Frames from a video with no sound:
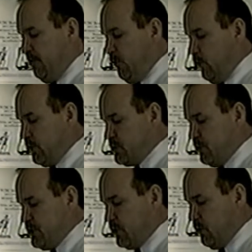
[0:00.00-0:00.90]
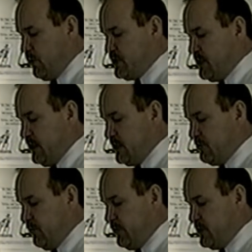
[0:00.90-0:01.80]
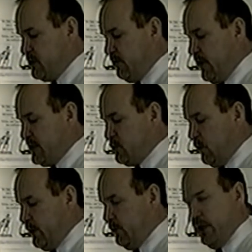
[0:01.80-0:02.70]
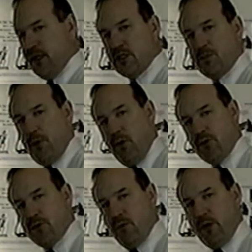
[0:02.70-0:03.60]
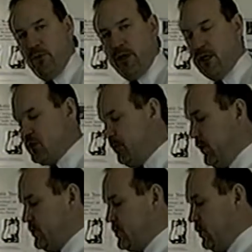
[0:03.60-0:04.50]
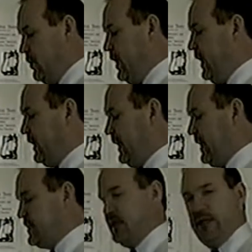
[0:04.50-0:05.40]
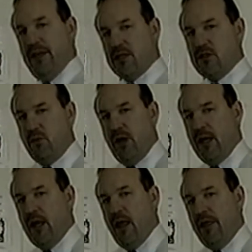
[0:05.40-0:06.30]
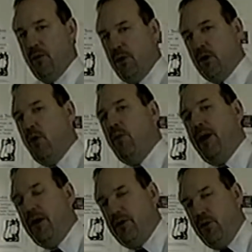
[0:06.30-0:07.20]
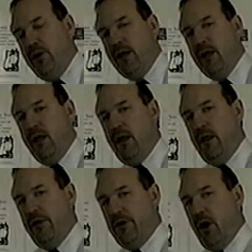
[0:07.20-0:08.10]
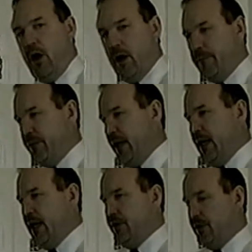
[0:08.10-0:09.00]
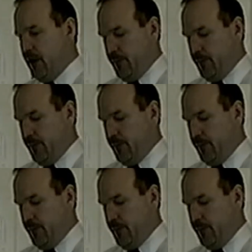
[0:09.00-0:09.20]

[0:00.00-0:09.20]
force, which of course is for this device one ring exposed. So classically that's the way that we'll go about doing the dog. And